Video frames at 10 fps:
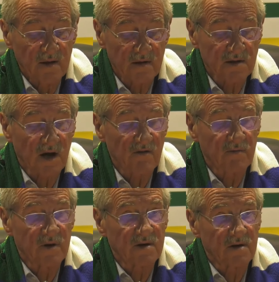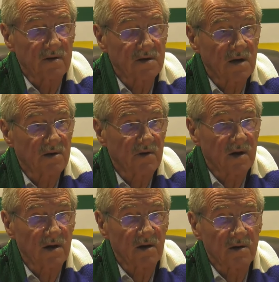This government and this country
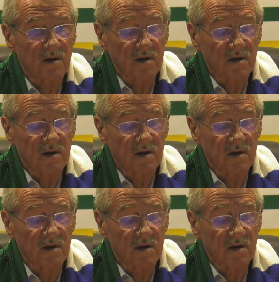cannot